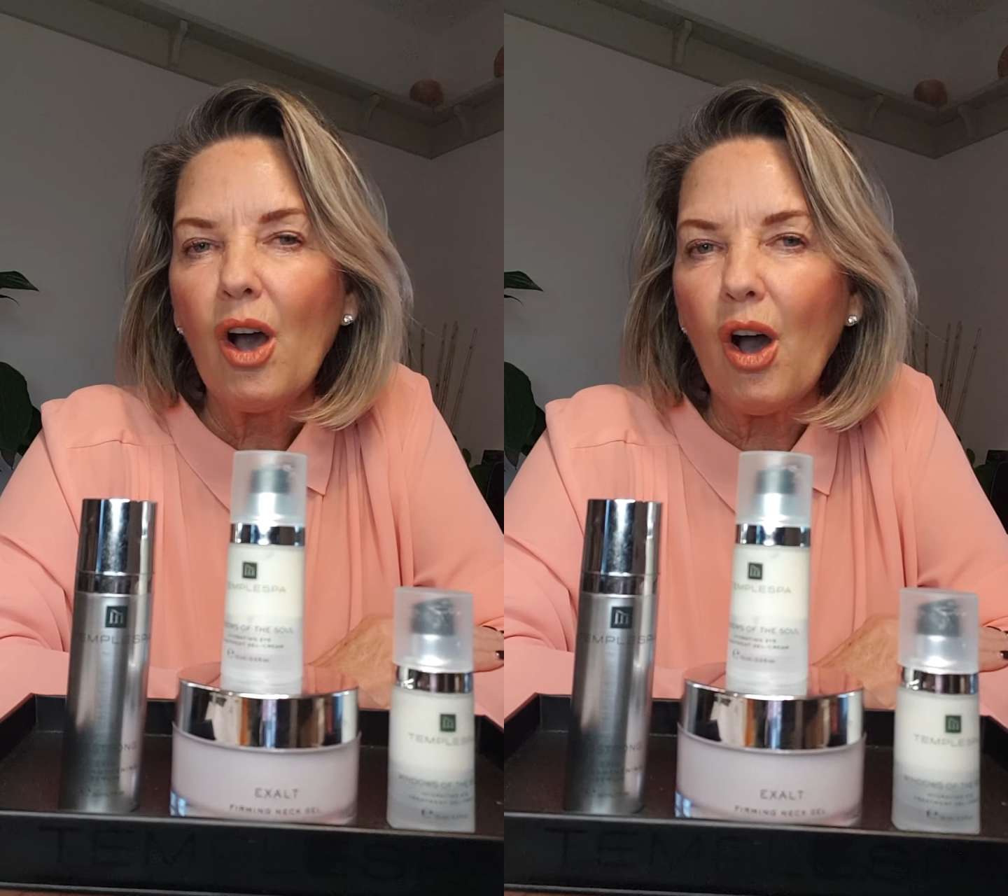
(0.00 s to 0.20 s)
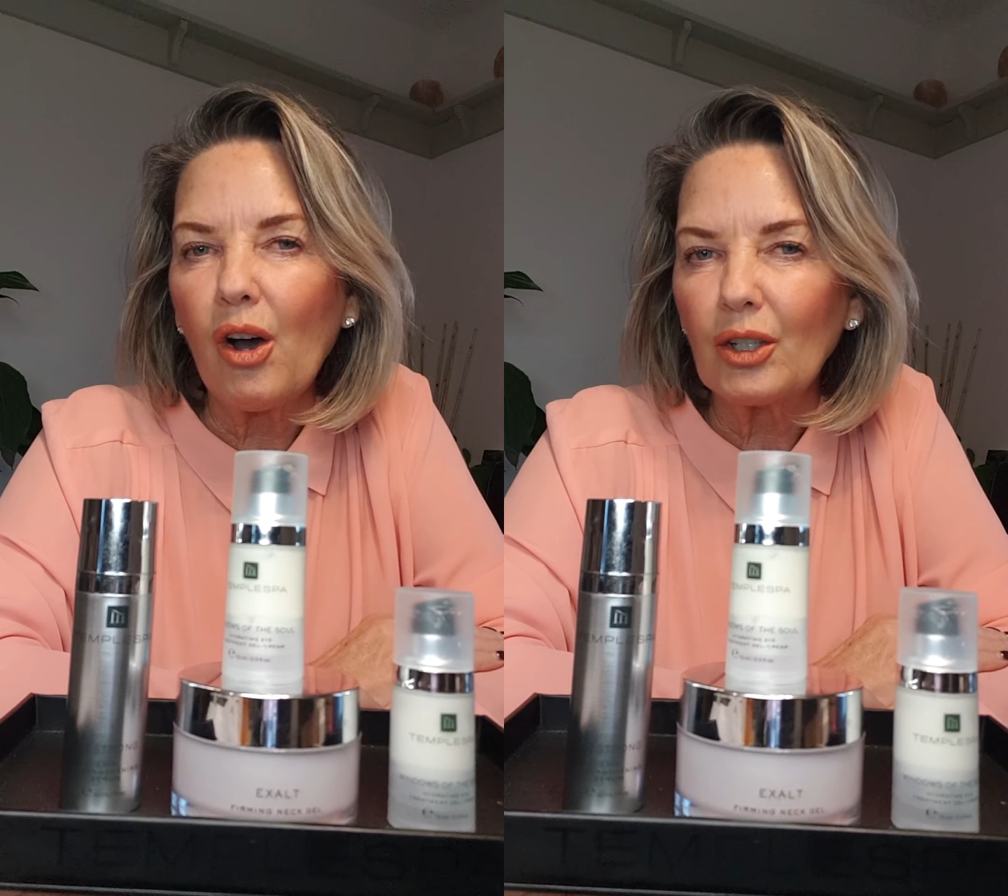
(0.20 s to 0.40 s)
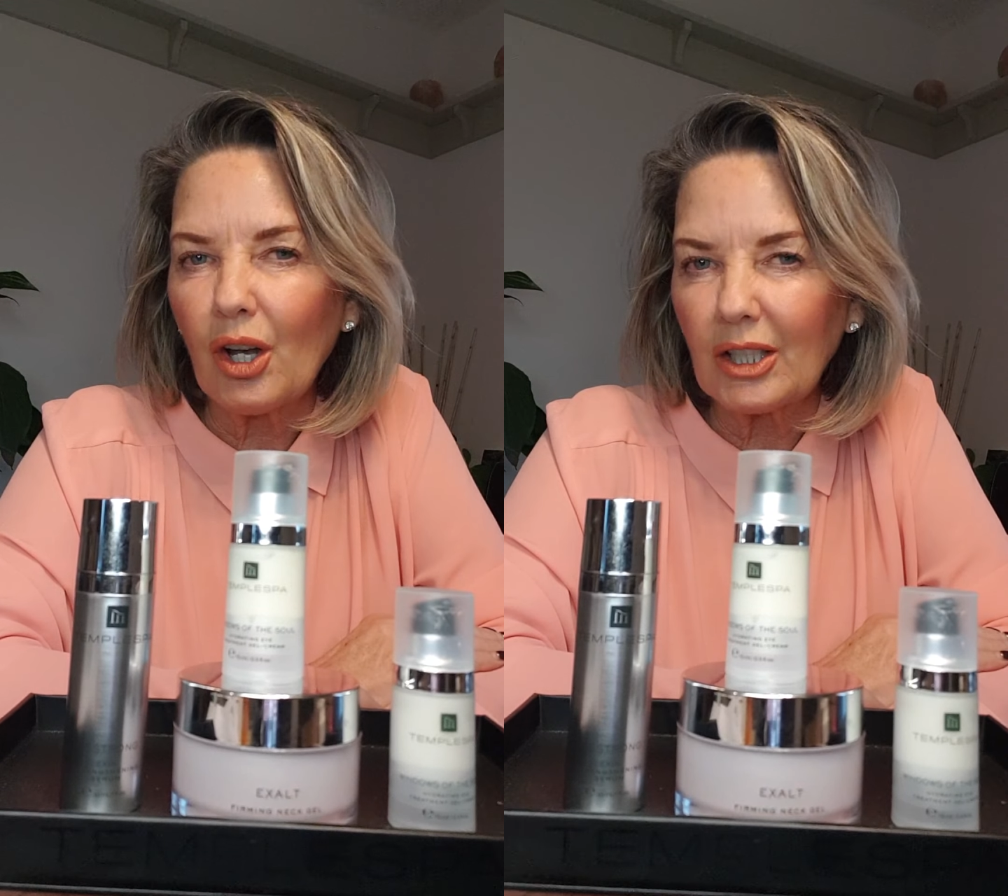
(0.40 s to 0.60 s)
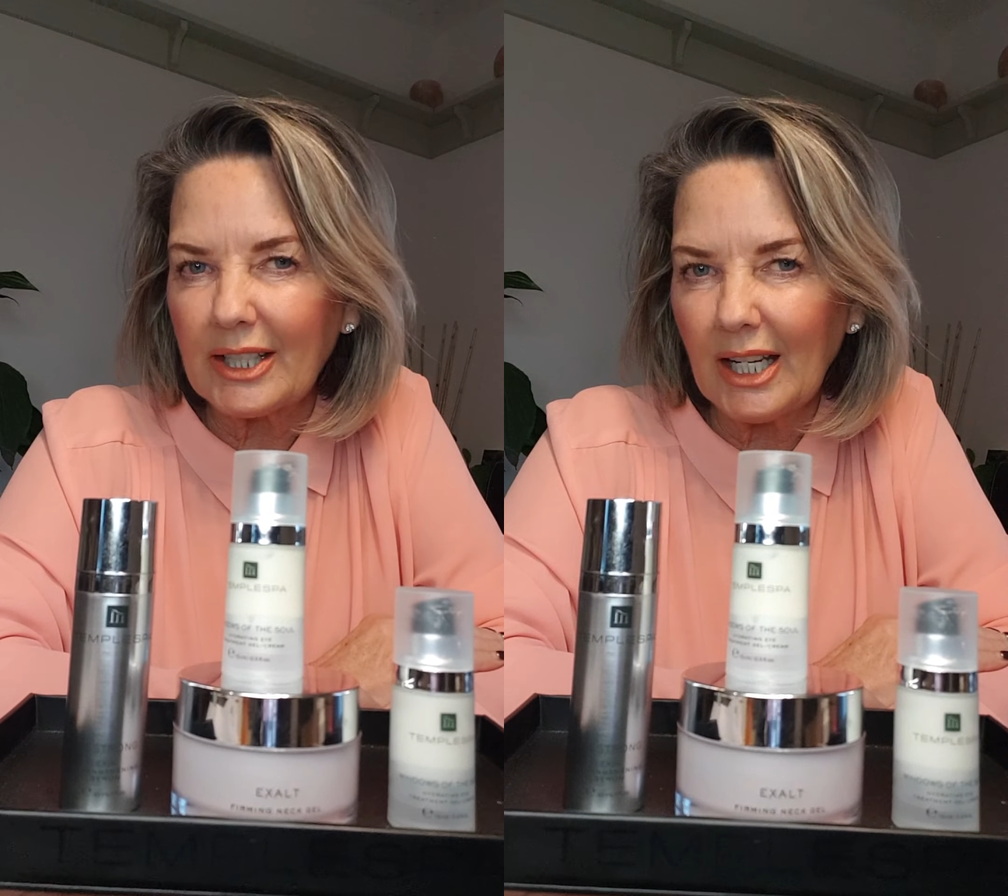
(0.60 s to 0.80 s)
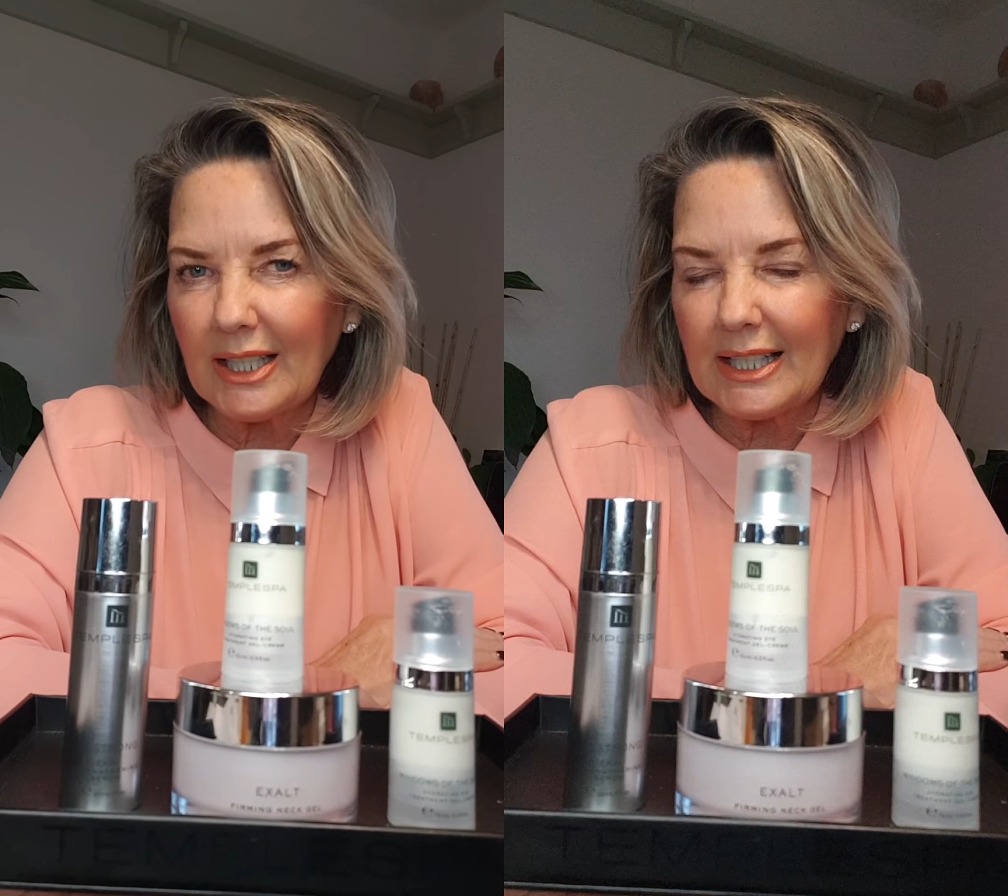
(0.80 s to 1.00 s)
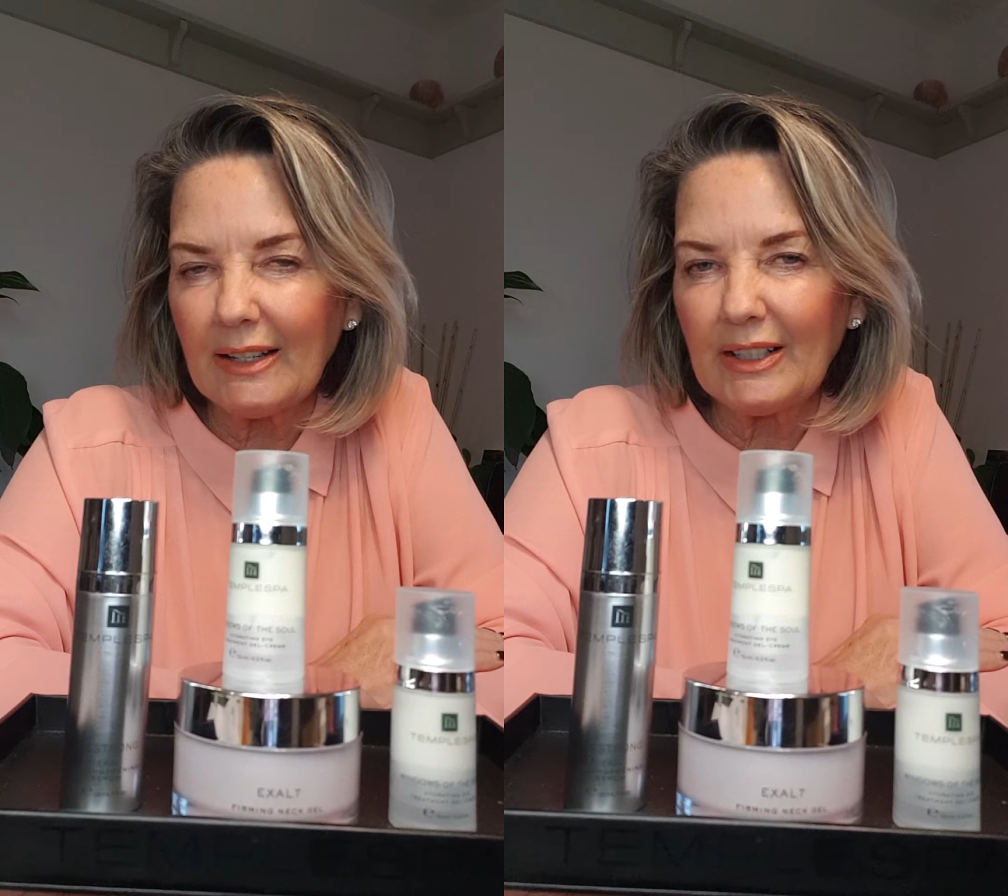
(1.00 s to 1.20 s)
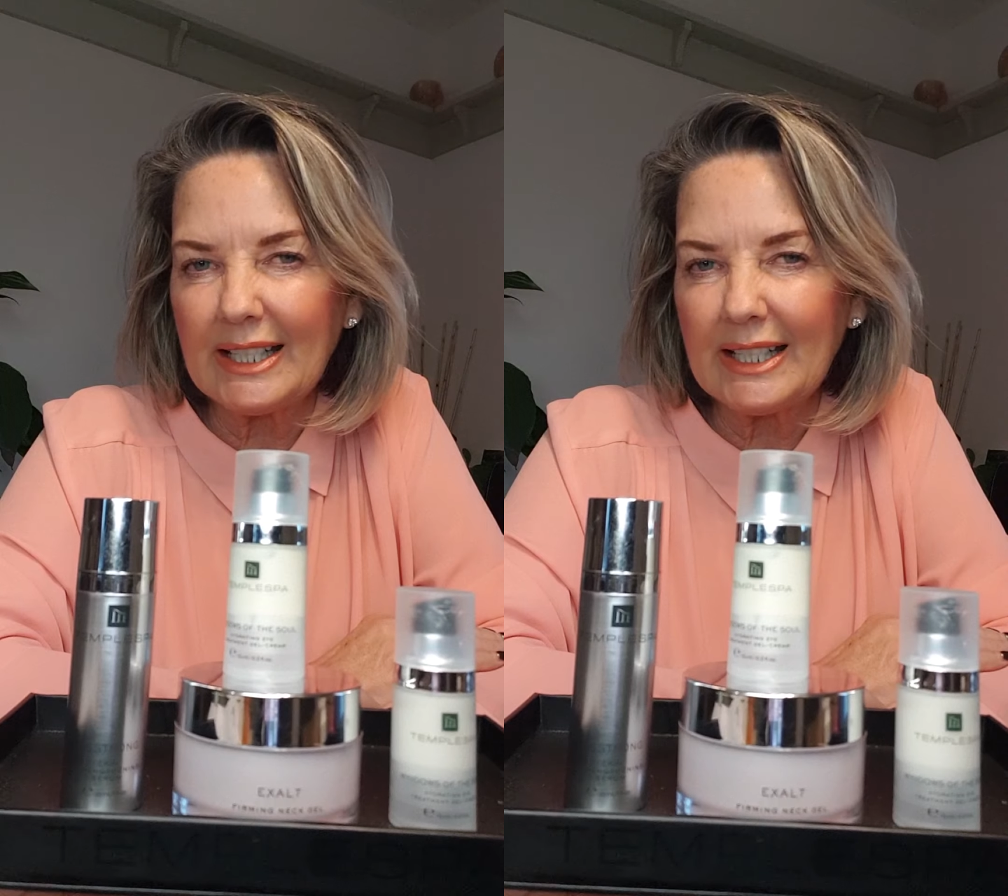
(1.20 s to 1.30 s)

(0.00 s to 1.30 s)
Or alternatively,